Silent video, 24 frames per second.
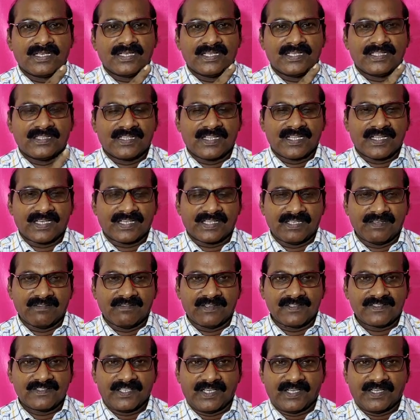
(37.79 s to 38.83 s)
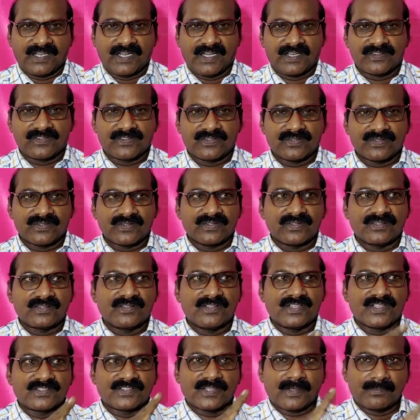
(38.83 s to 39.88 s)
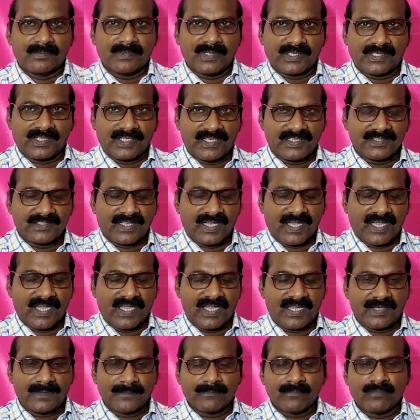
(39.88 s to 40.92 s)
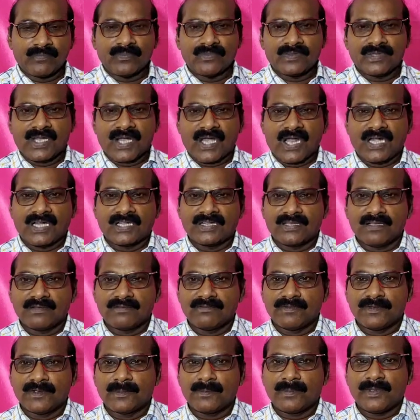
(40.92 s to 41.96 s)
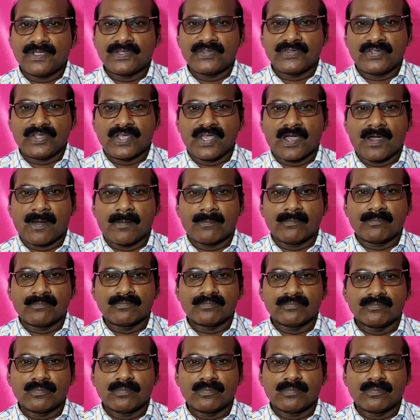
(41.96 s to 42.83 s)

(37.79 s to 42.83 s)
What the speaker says: in the given sentence, the subject is I and the verb is am.